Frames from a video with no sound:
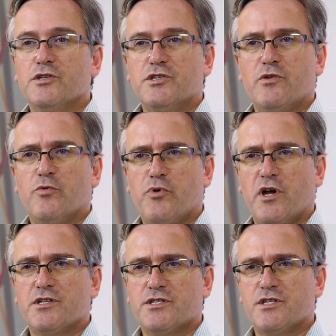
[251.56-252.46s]
General
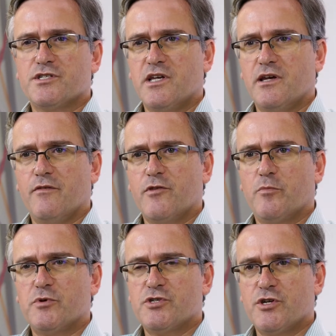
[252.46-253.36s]
practices now have the
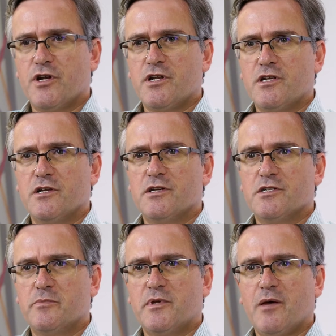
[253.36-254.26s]
opportunity
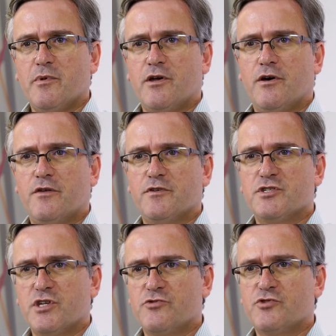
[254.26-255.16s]
to become a kind of a
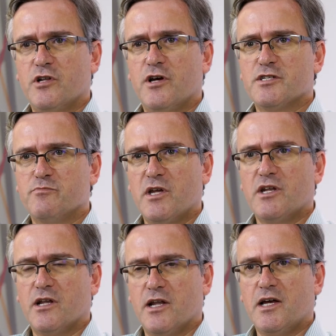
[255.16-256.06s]
centralised
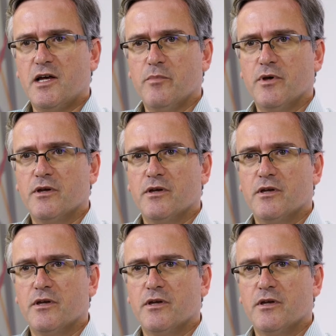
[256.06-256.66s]
medical hub,